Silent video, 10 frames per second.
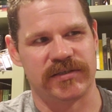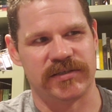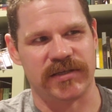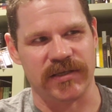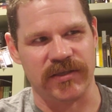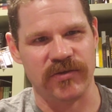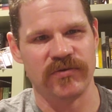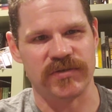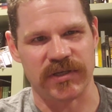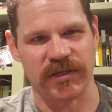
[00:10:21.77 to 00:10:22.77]
to
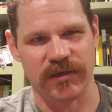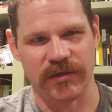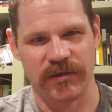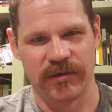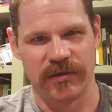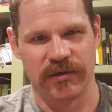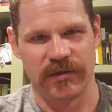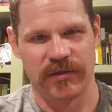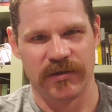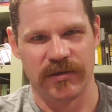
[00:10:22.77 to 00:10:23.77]
use it
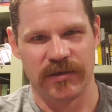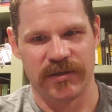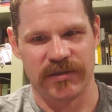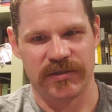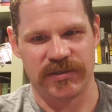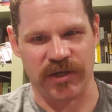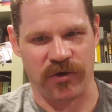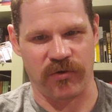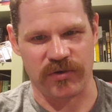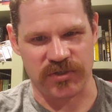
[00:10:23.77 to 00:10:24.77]
to
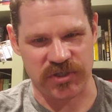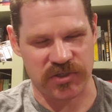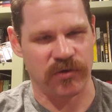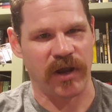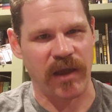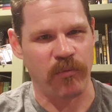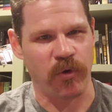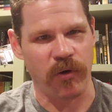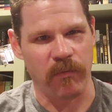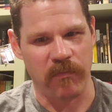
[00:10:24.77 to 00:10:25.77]
just grab
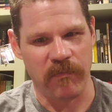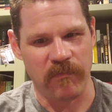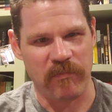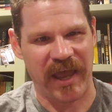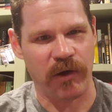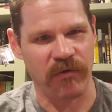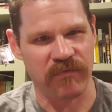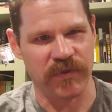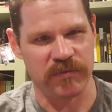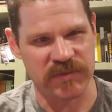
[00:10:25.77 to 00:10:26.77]
more power
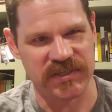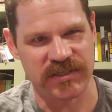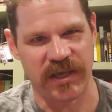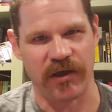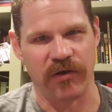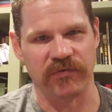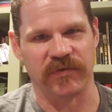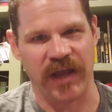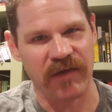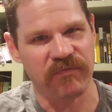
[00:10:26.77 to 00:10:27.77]
for themselves,
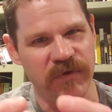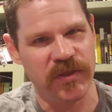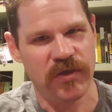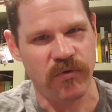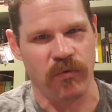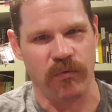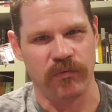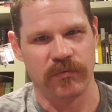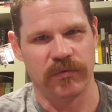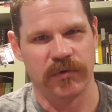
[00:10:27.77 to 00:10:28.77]
not for you.
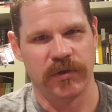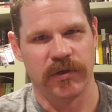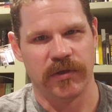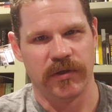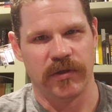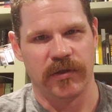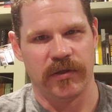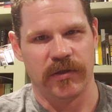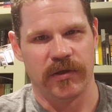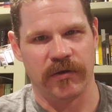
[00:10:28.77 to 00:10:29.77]

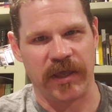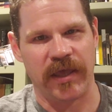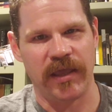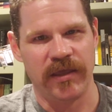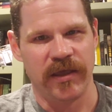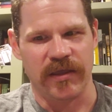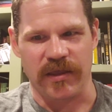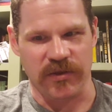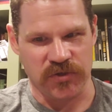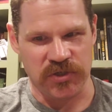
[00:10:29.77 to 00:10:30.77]
Okay?
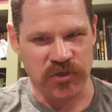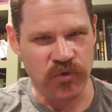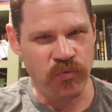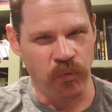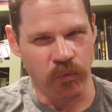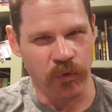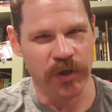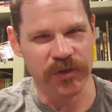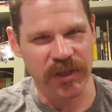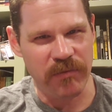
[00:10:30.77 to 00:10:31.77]
Do you
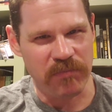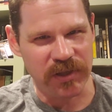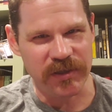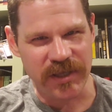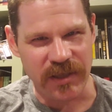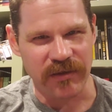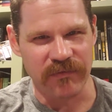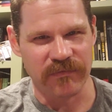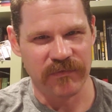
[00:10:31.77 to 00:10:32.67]
really believe